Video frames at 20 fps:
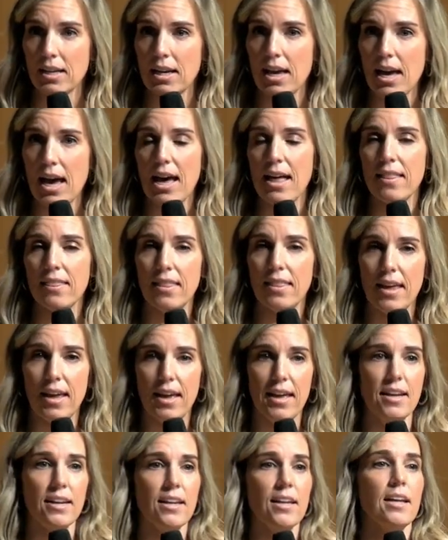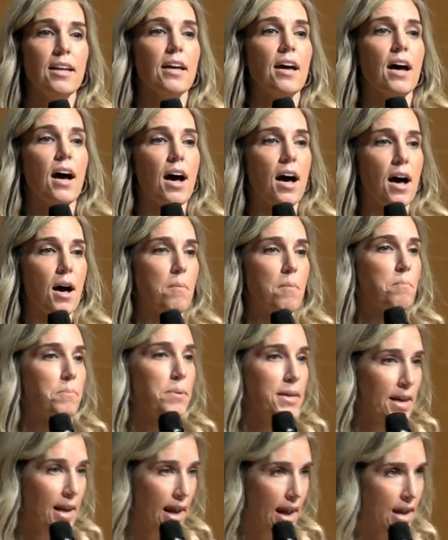And then um,
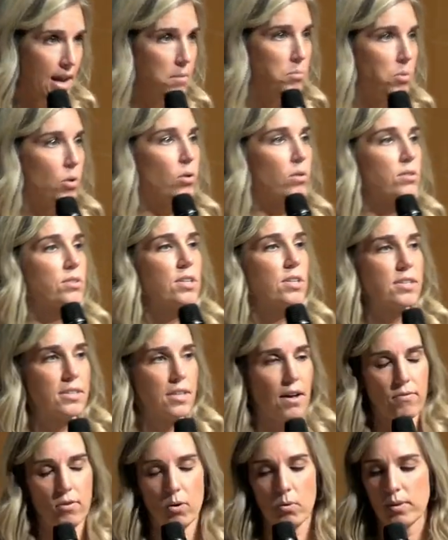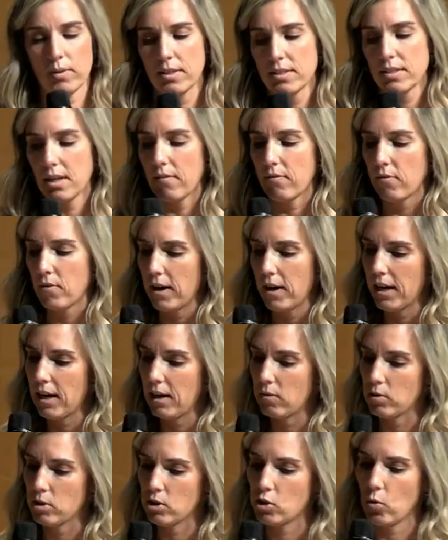being able to suffer with the suffering and
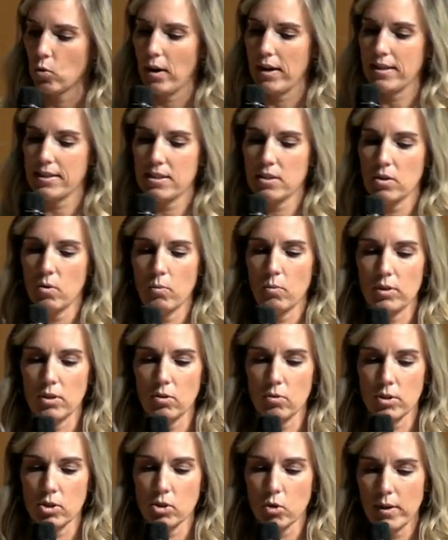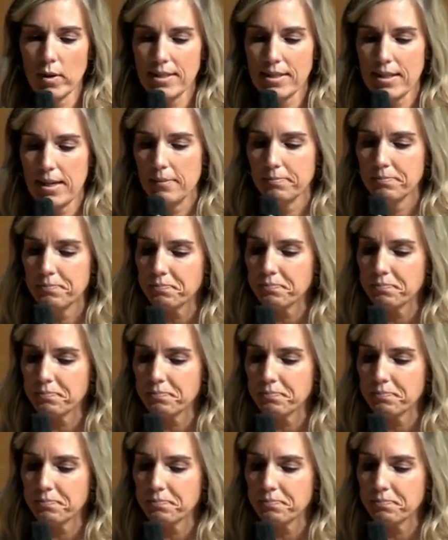rejoice with the rejoicing.